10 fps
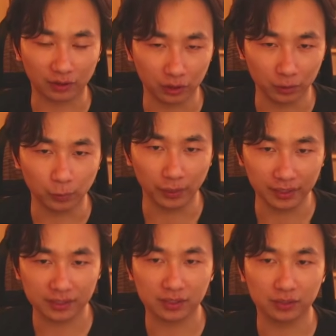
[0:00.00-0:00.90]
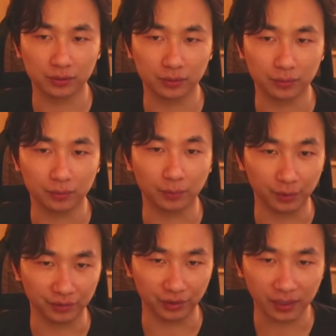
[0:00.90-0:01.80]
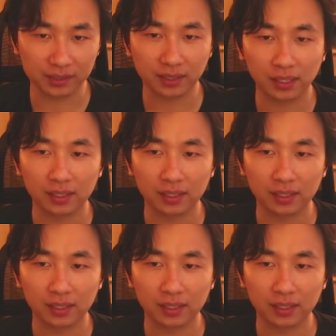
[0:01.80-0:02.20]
good ways to remove units,